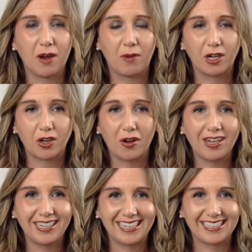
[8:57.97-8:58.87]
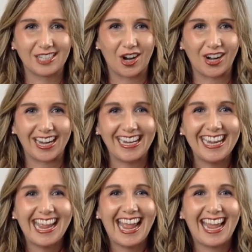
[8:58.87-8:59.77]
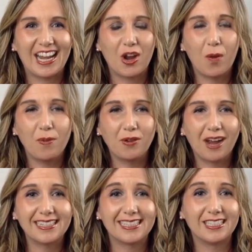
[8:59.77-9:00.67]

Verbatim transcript: I want to go ahead and get started, and I hope you guys